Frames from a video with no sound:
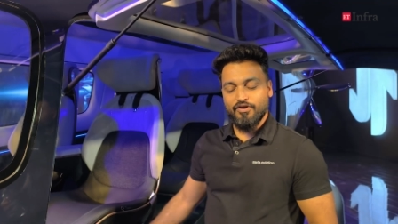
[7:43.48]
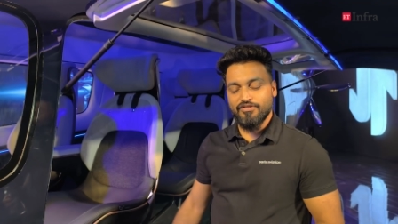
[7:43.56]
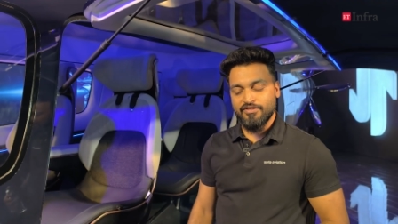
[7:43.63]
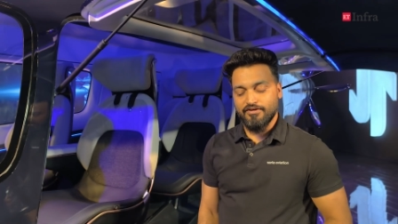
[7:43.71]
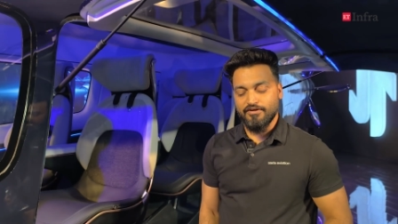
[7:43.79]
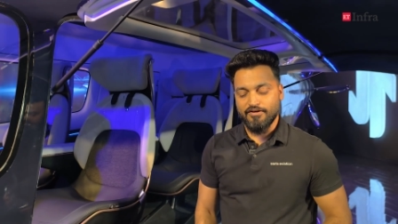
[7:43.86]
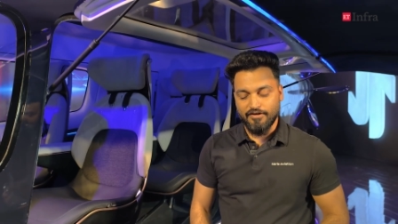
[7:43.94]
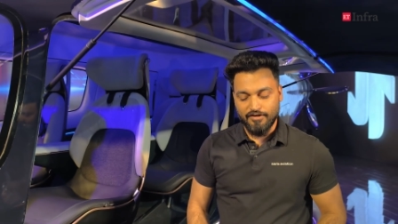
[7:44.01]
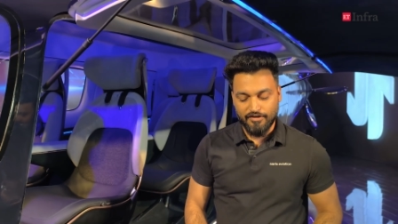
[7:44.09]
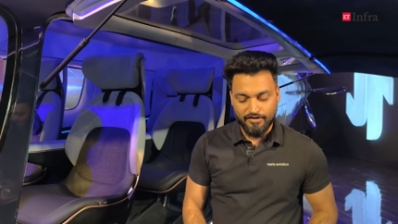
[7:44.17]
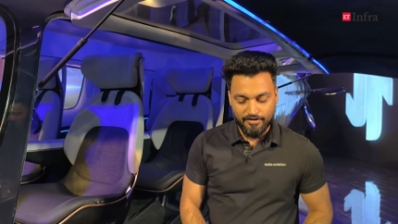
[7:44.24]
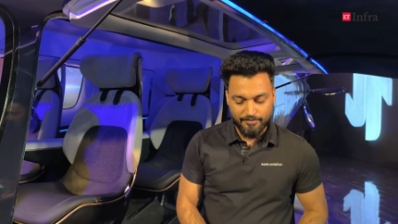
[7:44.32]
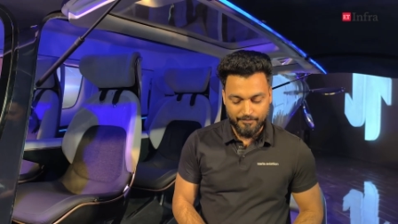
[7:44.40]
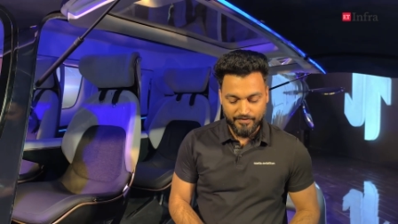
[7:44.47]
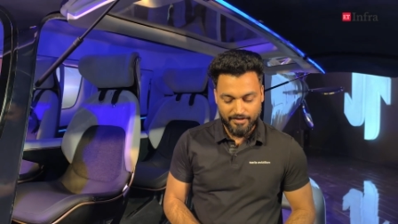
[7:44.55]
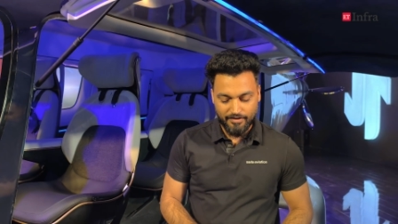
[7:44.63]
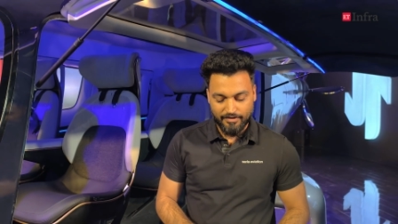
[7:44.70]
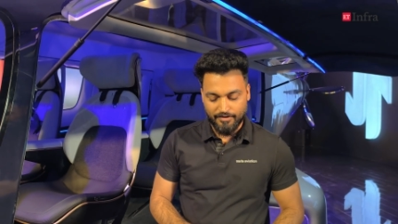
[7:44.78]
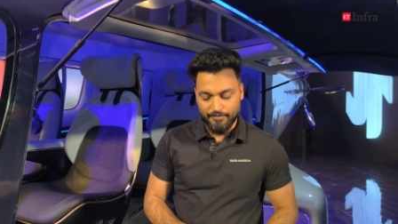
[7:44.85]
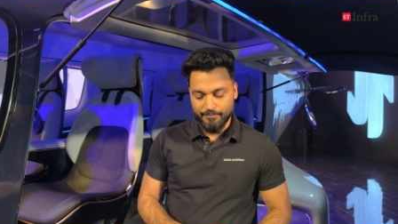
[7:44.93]
about the, um,
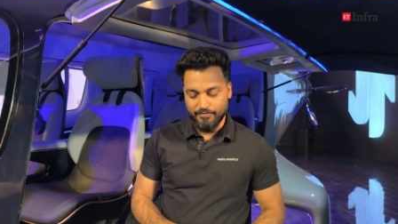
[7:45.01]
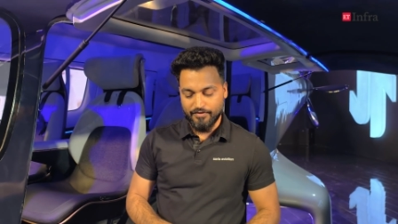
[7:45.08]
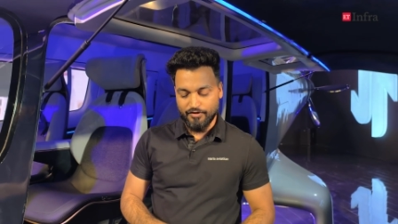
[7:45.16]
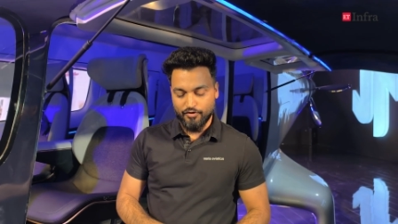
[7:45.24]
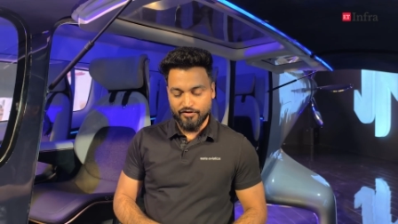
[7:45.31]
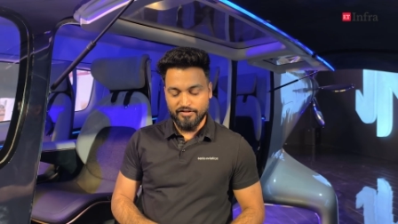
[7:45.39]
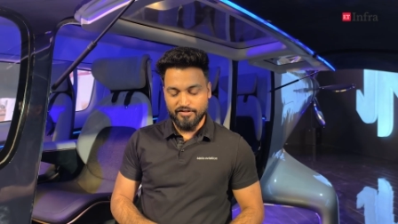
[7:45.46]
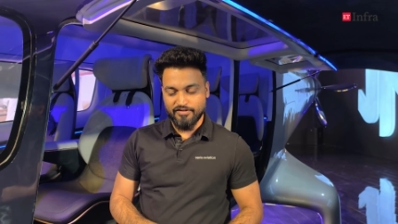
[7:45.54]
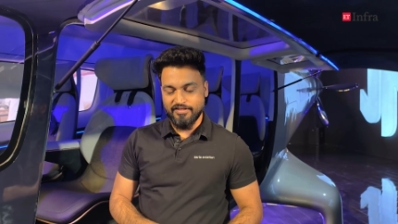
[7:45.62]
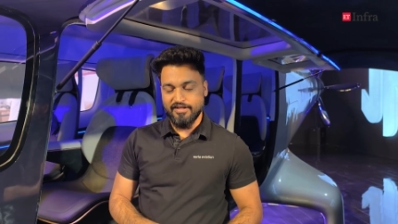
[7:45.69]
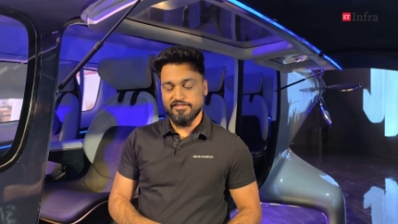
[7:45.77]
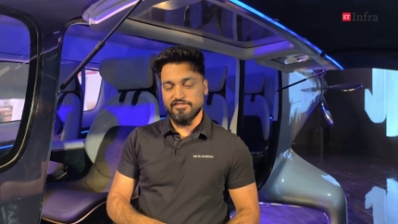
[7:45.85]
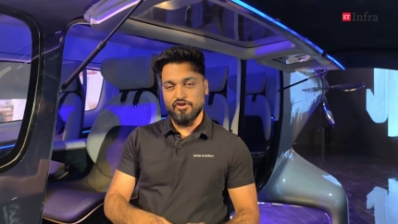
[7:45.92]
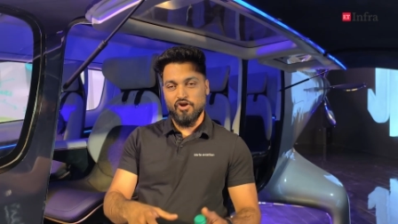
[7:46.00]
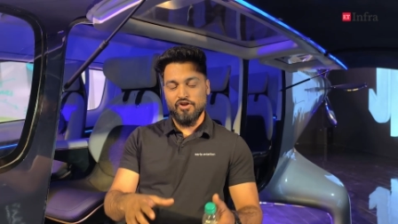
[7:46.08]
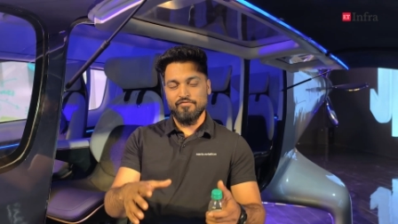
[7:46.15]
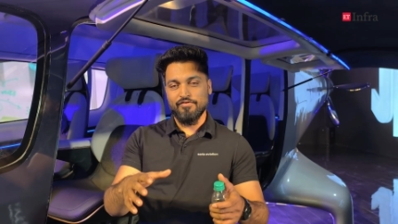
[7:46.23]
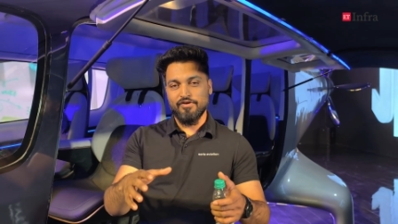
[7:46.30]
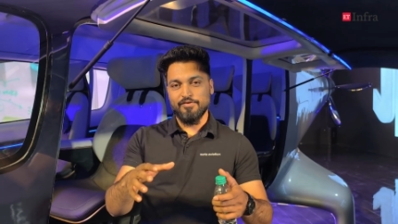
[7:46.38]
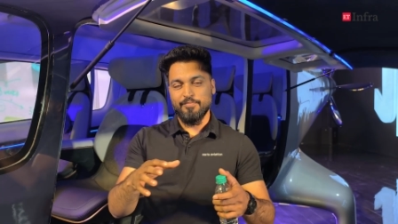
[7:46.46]
um, you know, the, there is a lot
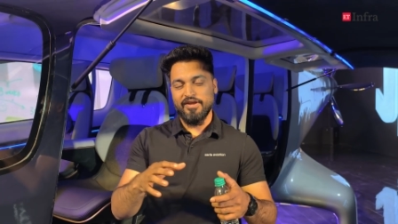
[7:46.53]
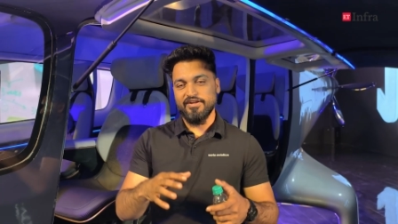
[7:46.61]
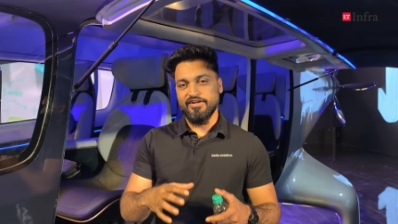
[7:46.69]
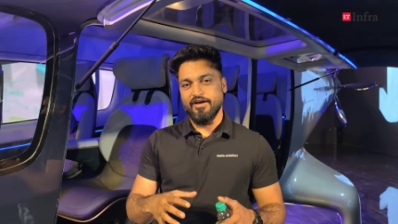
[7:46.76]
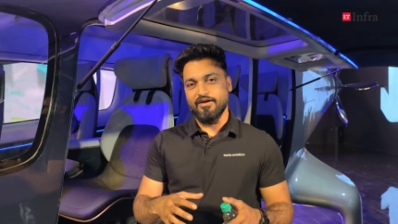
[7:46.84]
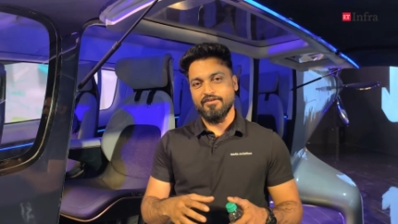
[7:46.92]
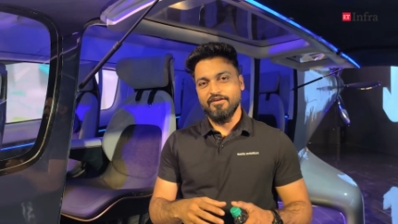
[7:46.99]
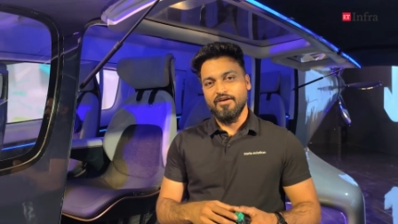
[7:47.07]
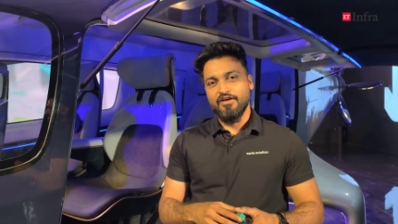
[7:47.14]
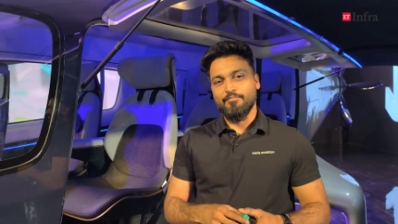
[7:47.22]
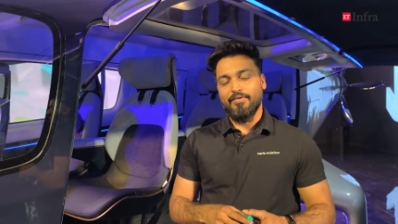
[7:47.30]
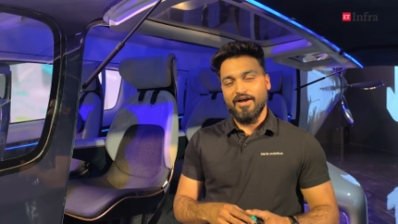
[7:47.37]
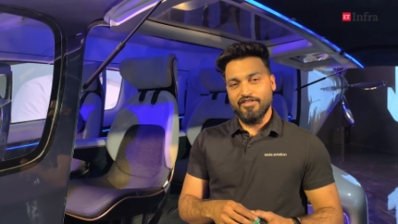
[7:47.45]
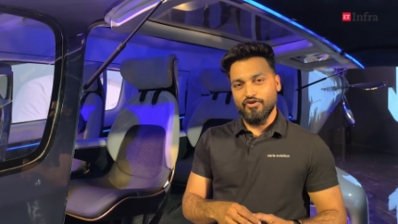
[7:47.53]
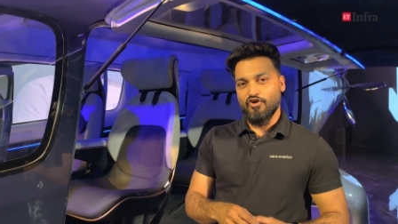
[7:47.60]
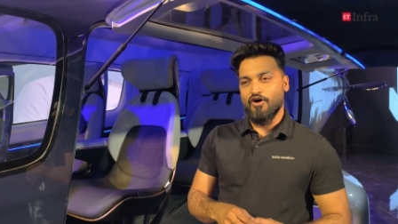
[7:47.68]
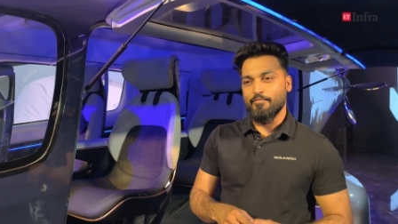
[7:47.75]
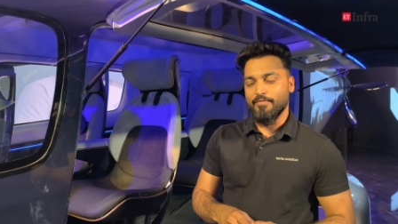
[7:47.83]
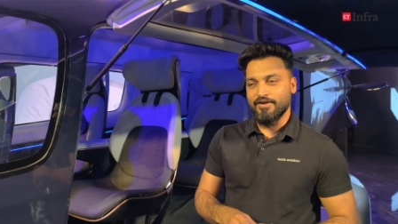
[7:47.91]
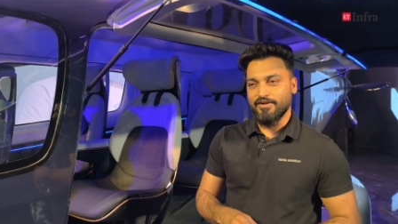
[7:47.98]
of work being done by the
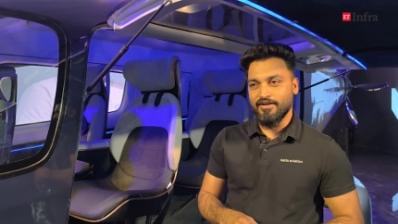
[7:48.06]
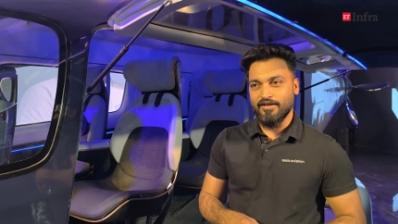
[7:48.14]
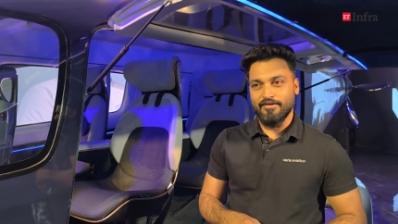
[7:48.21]
government.